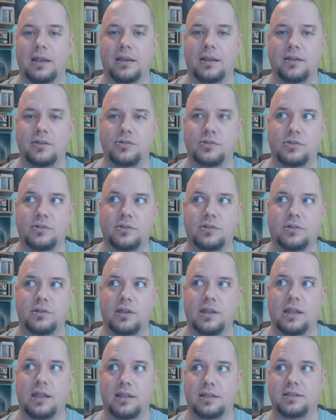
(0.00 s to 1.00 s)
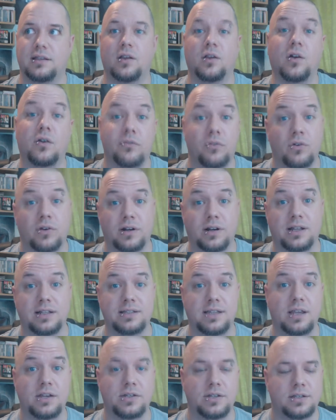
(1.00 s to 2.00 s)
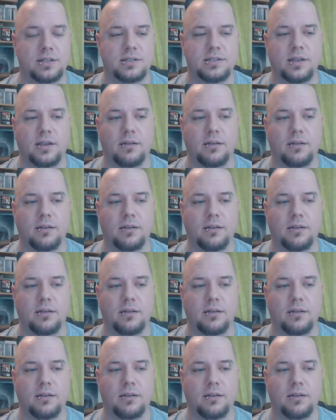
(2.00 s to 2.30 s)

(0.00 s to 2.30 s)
and it's a lot of organisation.